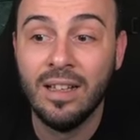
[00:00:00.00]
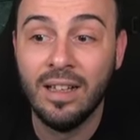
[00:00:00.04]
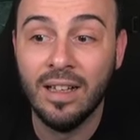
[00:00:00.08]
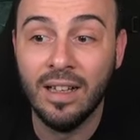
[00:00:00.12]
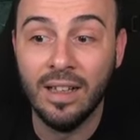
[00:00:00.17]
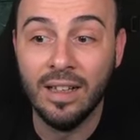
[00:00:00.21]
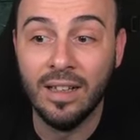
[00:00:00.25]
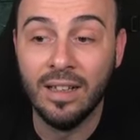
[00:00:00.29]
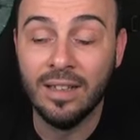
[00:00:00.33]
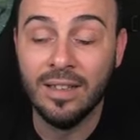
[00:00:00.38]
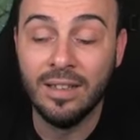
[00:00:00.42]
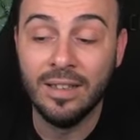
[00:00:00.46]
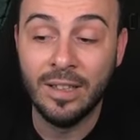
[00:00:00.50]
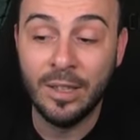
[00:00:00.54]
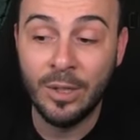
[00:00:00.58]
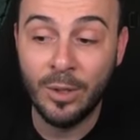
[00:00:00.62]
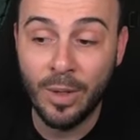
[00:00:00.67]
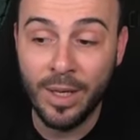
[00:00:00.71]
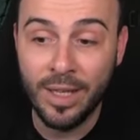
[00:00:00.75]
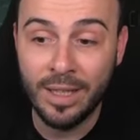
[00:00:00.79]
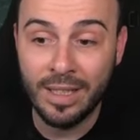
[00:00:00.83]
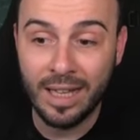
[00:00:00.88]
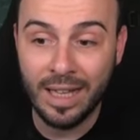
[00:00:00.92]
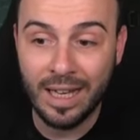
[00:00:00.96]
uh,
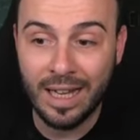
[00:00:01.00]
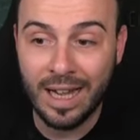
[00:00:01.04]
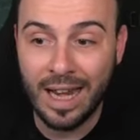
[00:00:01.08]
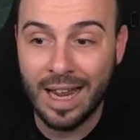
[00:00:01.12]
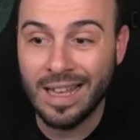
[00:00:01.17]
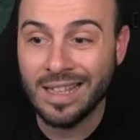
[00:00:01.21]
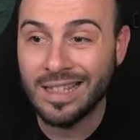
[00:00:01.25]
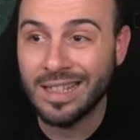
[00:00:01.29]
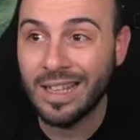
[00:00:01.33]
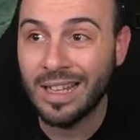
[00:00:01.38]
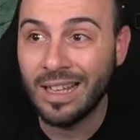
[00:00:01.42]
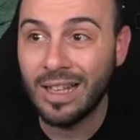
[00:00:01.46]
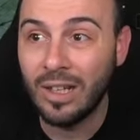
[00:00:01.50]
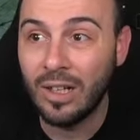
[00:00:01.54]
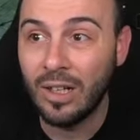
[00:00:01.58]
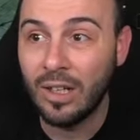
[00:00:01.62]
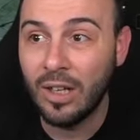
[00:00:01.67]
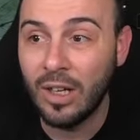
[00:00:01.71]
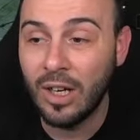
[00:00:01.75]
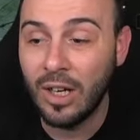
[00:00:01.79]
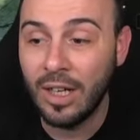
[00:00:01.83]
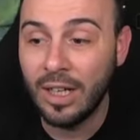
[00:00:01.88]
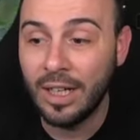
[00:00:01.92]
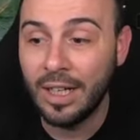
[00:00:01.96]
doing the cleanse
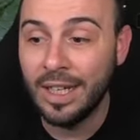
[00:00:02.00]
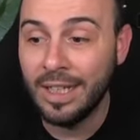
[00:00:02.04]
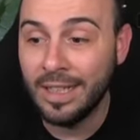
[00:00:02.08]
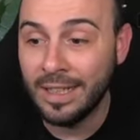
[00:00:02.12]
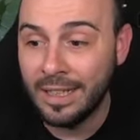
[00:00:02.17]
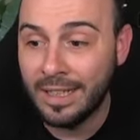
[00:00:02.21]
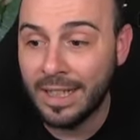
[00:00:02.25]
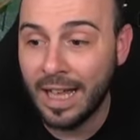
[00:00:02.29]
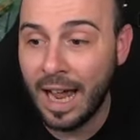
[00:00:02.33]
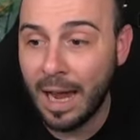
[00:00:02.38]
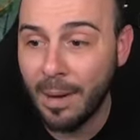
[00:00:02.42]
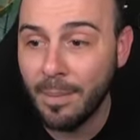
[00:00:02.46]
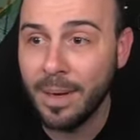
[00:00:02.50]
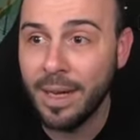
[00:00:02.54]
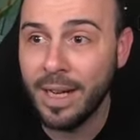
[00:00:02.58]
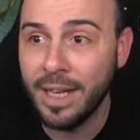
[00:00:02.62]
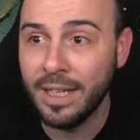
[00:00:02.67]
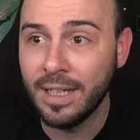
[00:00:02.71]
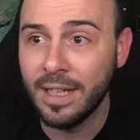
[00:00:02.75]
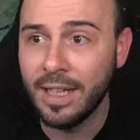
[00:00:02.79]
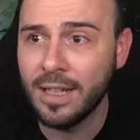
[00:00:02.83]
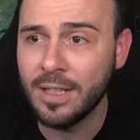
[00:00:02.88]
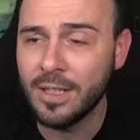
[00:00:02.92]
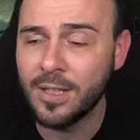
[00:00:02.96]
in time
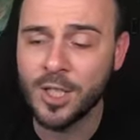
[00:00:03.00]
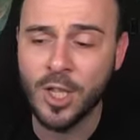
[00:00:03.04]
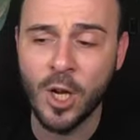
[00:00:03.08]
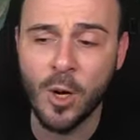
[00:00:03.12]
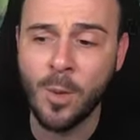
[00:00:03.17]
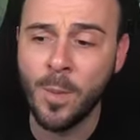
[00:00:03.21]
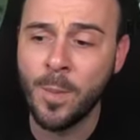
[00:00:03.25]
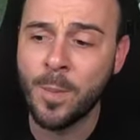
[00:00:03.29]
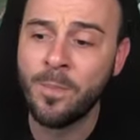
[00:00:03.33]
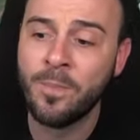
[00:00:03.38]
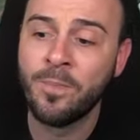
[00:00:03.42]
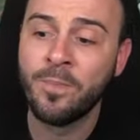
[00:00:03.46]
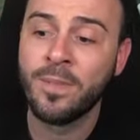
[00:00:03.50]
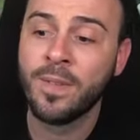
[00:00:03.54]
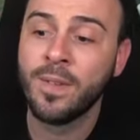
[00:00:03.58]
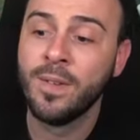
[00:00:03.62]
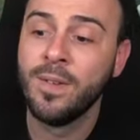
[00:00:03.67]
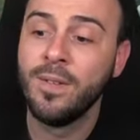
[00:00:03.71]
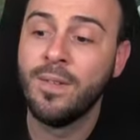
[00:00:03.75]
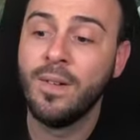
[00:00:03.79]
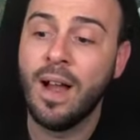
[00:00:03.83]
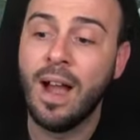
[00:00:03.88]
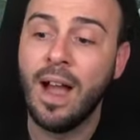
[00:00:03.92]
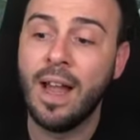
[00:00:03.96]
either. So
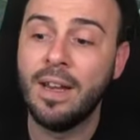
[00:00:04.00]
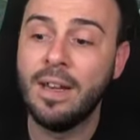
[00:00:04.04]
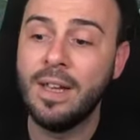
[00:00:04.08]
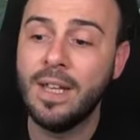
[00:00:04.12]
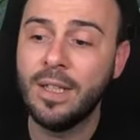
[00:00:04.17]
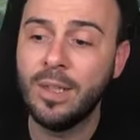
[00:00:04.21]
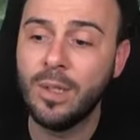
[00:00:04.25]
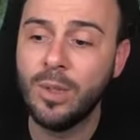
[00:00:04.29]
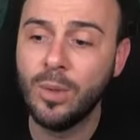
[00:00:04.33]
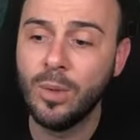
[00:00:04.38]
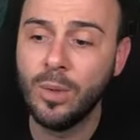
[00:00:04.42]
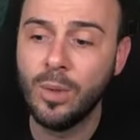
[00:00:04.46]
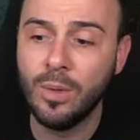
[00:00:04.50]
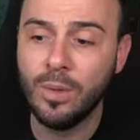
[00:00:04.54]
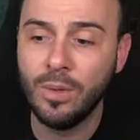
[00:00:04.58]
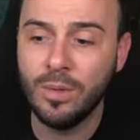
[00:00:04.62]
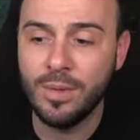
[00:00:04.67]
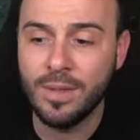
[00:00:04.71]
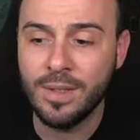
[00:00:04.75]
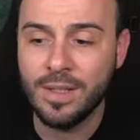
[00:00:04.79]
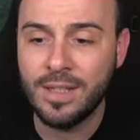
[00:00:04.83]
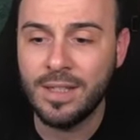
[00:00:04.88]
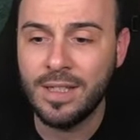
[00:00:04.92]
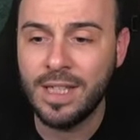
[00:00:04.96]
I need to
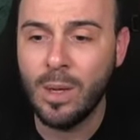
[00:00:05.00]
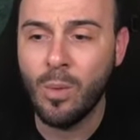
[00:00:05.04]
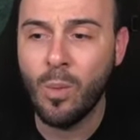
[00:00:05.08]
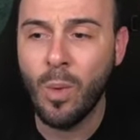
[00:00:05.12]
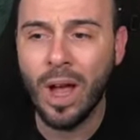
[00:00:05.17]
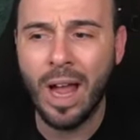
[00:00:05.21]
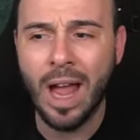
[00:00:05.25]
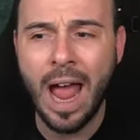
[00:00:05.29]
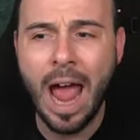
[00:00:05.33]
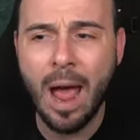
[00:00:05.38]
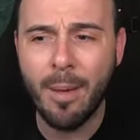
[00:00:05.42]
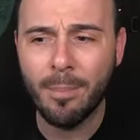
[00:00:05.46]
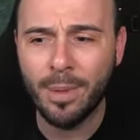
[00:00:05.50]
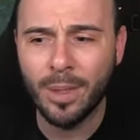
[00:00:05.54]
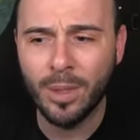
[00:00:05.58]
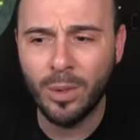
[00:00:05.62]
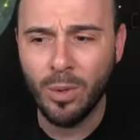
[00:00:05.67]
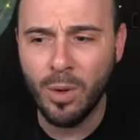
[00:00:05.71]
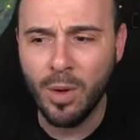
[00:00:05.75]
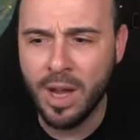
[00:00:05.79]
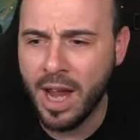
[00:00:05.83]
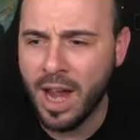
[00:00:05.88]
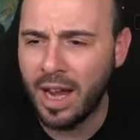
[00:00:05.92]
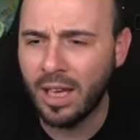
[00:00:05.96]
see what
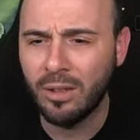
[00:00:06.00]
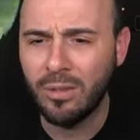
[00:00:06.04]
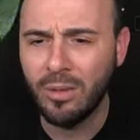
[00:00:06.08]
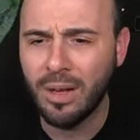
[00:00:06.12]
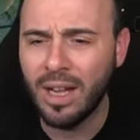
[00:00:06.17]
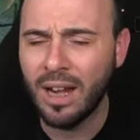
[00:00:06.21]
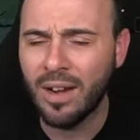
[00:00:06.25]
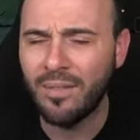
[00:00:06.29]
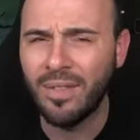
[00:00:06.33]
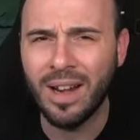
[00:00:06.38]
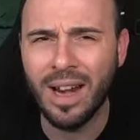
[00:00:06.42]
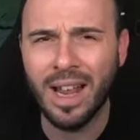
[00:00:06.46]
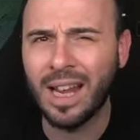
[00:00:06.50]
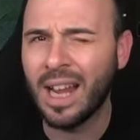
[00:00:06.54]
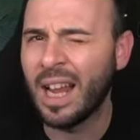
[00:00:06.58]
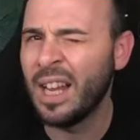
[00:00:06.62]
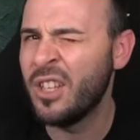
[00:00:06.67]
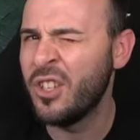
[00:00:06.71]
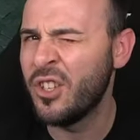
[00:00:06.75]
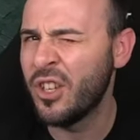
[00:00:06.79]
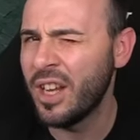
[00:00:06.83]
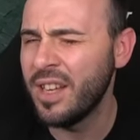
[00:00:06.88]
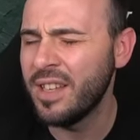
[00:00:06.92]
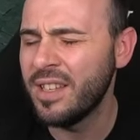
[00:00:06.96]
happened to Catherine. I feel like I
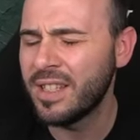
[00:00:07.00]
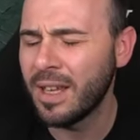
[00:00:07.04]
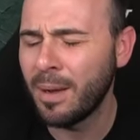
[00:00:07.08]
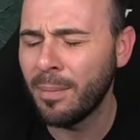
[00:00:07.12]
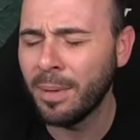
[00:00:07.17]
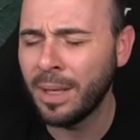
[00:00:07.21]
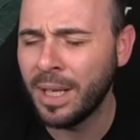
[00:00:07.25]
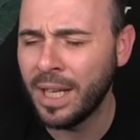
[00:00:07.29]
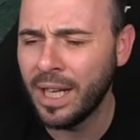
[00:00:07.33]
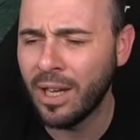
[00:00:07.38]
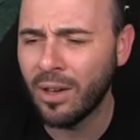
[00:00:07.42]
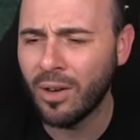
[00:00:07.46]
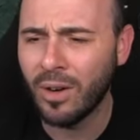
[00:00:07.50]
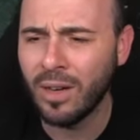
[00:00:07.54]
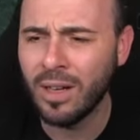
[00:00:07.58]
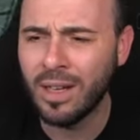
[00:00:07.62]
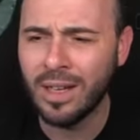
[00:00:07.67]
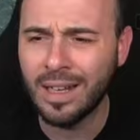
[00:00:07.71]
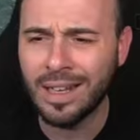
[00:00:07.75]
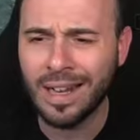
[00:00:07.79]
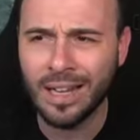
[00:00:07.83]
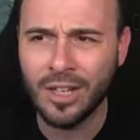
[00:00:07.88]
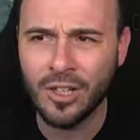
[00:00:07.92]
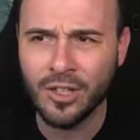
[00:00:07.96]
changed some gear on
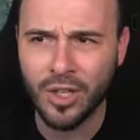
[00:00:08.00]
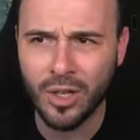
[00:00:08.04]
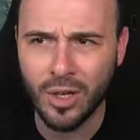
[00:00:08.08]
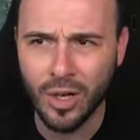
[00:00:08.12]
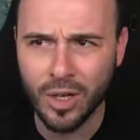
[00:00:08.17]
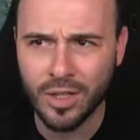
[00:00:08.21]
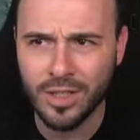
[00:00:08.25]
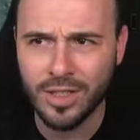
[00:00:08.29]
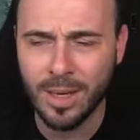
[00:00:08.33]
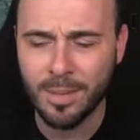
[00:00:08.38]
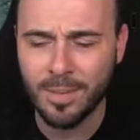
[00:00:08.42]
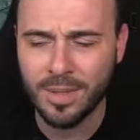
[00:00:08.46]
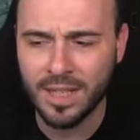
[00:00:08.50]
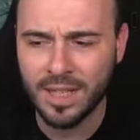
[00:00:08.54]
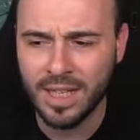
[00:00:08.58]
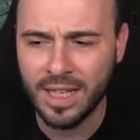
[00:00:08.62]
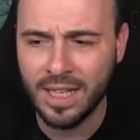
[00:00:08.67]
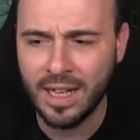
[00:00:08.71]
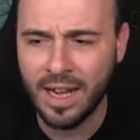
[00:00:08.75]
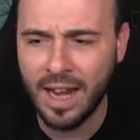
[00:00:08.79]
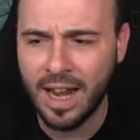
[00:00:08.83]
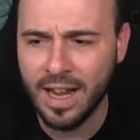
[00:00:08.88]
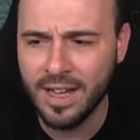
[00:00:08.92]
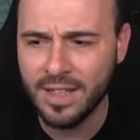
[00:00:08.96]
her and she lost some
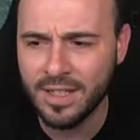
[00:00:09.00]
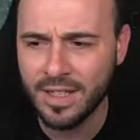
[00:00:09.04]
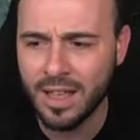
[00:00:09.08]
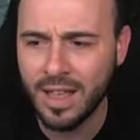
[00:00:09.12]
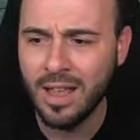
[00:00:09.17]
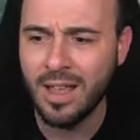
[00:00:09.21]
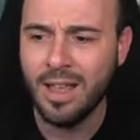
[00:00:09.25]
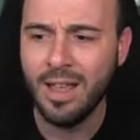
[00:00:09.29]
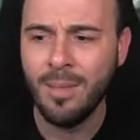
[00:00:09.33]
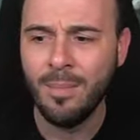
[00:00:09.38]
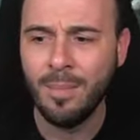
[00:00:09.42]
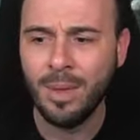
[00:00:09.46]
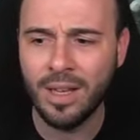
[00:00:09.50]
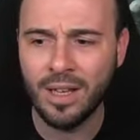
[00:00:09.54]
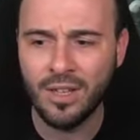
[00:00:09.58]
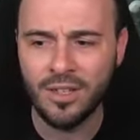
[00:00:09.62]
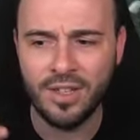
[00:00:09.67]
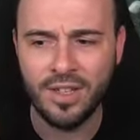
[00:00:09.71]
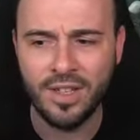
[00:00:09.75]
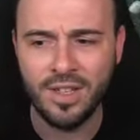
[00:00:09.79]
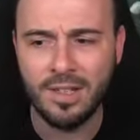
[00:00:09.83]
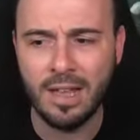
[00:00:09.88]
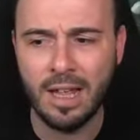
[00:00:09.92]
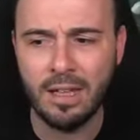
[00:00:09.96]
skill haste because
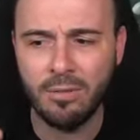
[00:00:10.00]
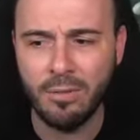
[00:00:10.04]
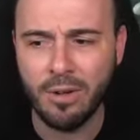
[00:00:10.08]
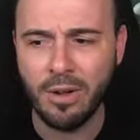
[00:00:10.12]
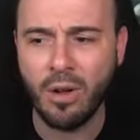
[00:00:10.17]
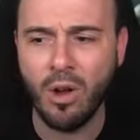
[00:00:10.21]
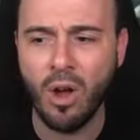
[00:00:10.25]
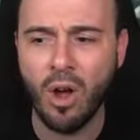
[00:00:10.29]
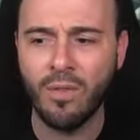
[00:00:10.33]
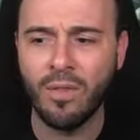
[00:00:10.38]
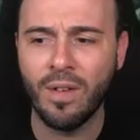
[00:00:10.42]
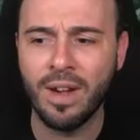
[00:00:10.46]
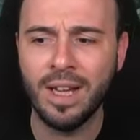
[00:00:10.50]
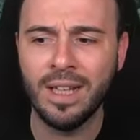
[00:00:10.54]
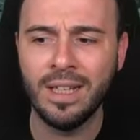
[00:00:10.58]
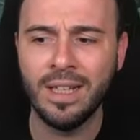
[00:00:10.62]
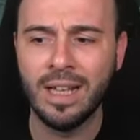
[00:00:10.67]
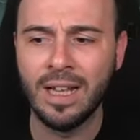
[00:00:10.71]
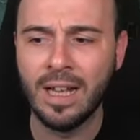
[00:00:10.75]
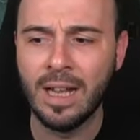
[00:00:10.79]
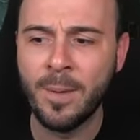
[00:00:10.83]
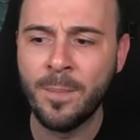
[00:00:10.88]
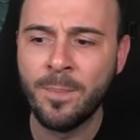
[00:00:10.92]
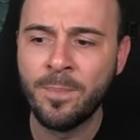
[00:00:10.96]
she's not recovering
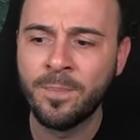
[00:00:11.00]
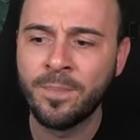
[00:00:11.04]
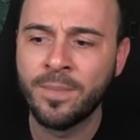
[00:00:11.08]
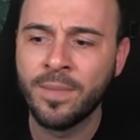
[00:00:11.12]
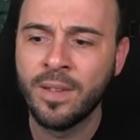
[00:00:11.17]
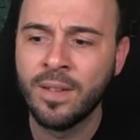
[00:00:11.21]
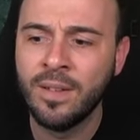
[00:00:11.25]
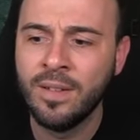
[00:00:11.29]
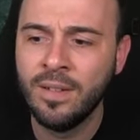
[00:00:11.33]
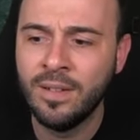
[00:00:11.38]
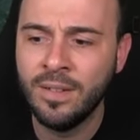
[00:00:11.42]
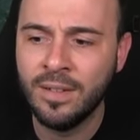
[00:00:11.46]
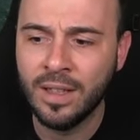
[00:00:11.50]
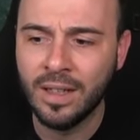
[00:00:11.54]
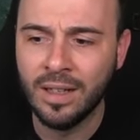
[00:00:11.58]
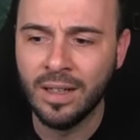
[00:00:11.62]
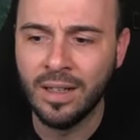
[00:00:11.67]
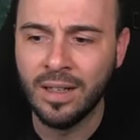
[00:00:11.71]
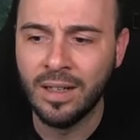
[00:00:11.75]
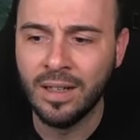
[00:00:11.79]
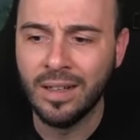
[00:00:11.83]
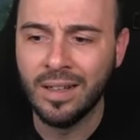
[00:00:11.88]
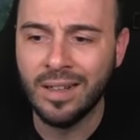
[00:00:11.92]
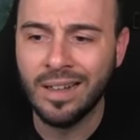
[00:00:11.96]
the
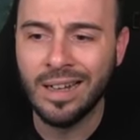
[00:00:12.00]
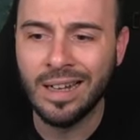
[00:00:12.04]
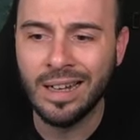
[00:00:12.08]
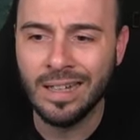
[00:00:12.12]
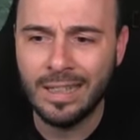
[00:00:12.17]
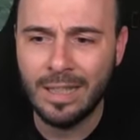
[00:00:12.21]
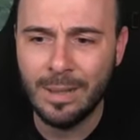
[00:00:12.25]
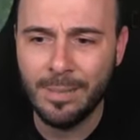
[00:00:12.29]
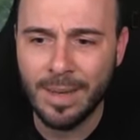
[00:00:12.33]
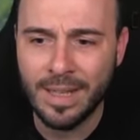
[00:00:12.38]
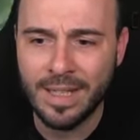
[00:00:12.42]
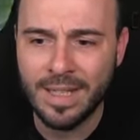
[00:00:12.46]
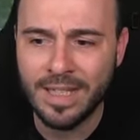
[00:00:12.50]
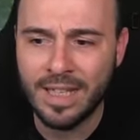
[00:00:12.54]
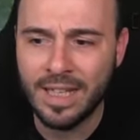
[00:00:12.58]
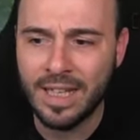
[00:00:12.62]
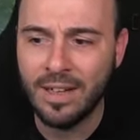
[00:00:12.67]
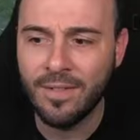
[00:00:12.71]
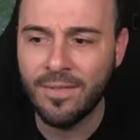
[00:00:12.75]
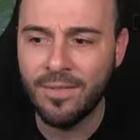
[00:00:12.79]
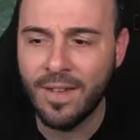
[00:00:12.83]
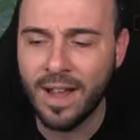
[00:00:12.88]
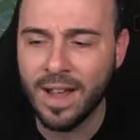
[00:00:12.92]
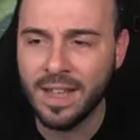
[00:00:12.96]
the ultimate
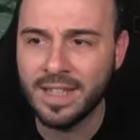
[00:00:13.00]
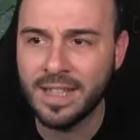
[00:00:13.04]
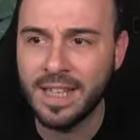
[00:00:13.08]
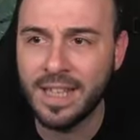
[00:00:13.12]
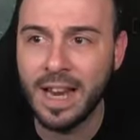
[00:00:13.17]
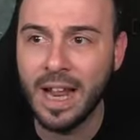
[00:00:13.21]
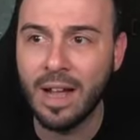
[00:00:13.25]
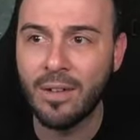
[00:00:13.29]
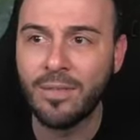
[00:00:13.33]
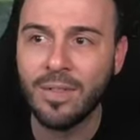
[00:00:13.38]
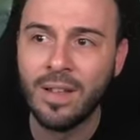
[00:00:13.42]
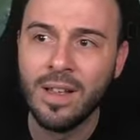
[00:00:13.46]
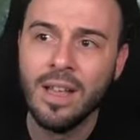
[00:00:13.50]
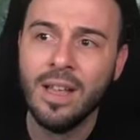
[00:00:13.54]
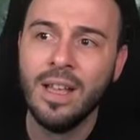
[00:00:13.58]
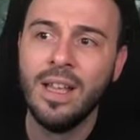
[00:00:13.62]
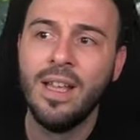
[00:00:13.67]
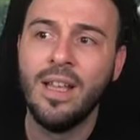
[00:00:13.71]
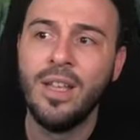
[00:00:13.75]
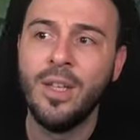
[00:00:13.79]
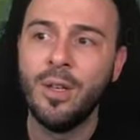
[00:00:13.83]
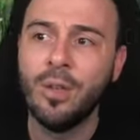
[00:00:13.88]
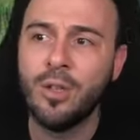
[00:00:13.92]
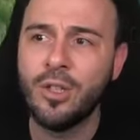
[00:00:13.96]
skill fast enough.
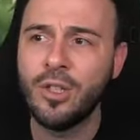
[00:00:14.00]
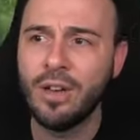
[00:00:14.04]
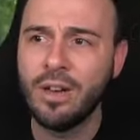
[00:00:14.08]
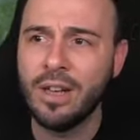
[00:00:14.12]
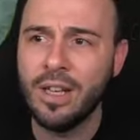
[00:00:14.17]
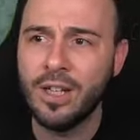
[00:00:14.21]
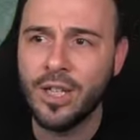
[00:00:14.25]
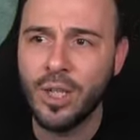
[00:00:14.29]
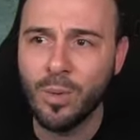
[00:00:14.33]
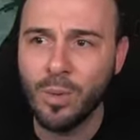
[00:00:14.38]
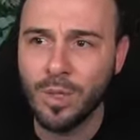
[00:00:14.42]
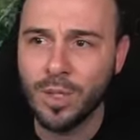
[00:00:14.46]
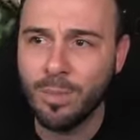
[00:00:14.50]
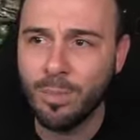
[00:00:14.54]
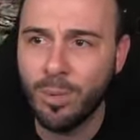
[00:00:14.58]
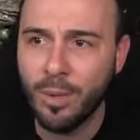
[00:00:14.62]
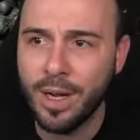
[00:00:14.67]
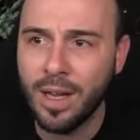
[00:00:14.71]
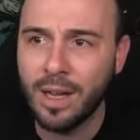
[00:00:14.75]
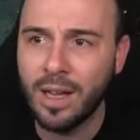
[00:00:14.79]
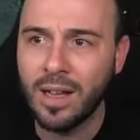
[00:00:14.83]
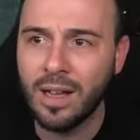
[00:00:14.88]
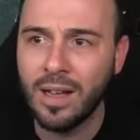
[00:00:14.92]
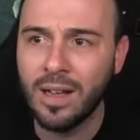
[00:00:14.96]
Usually she was
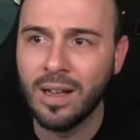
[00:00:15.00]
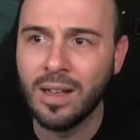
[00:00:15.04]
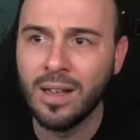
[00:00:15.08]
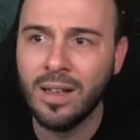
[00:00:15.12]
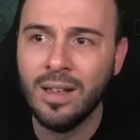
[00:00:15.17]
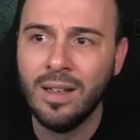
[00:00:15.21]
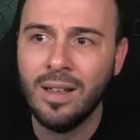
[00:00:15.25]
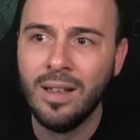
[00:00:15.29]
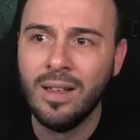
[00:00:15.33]
putting uh,